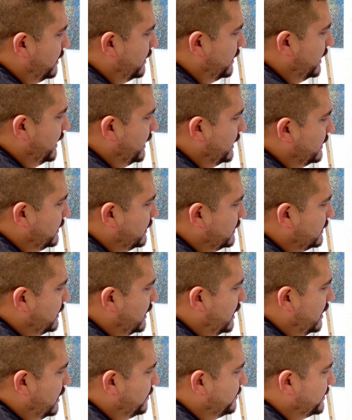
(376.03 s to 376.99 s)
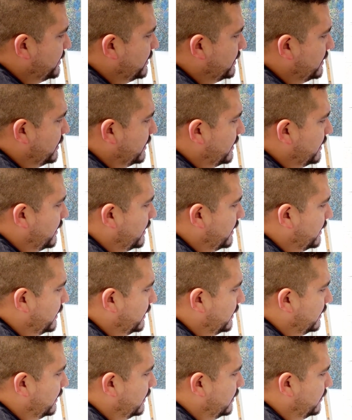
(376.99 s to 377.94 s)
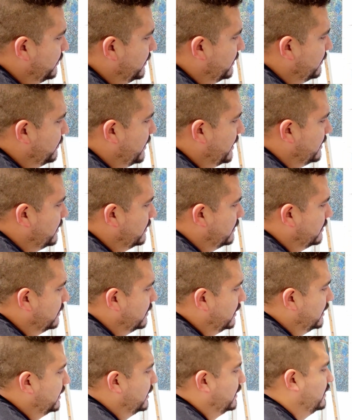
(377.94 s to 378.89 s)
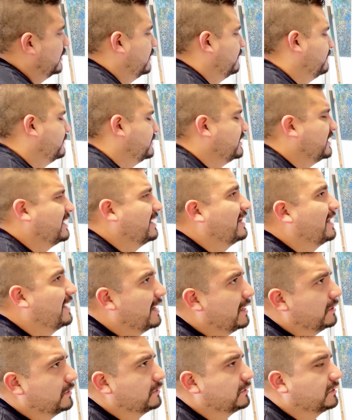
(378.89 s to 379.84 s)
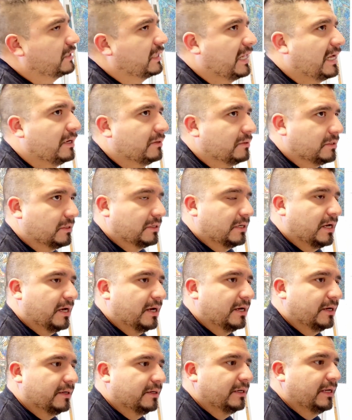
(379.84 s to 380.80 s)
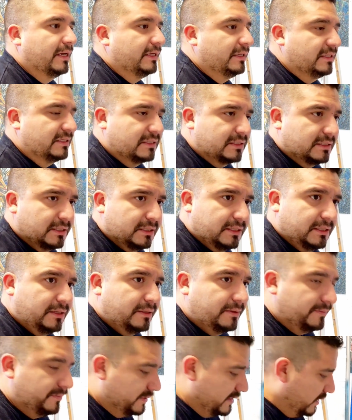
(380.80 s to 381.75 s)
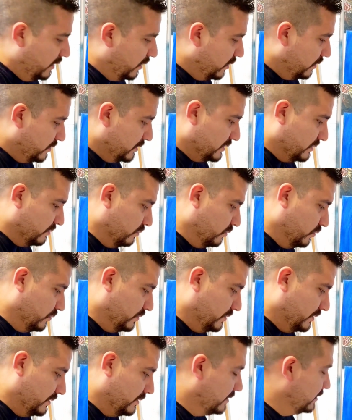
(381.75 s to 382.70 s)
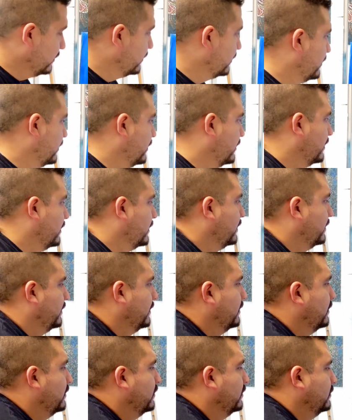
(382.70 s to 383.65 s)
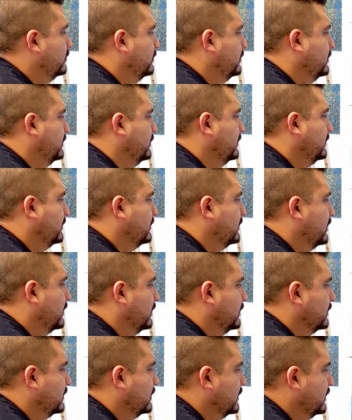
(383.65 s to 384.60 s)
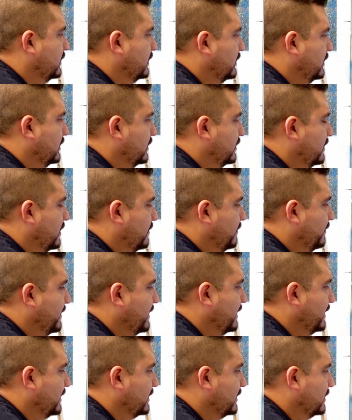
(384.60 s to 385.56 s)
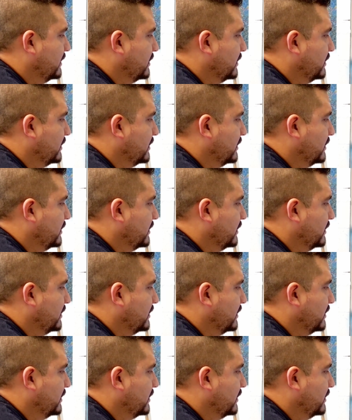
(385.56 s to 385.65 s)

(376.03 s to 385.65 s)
And the tops could be random. If you see clouds are not like steady, they're always moving. They're always constantly, they're big, they're